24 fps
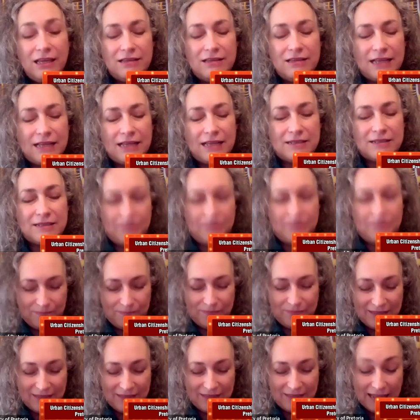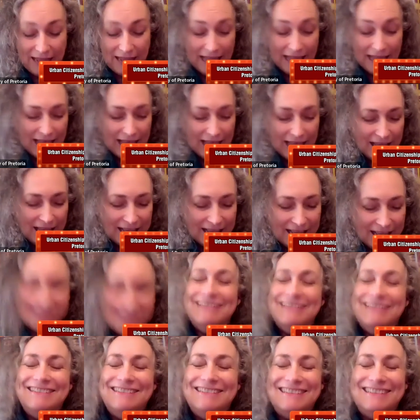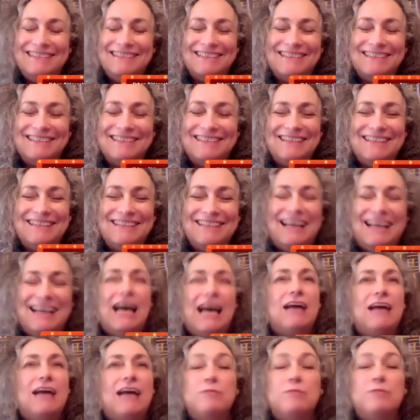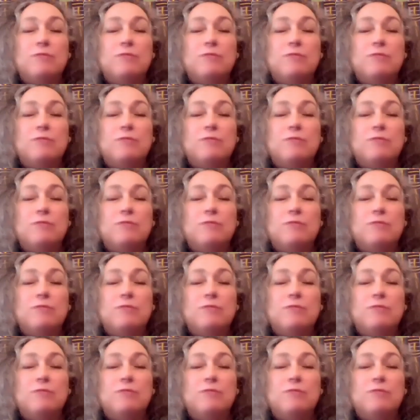advice. What do you think? Because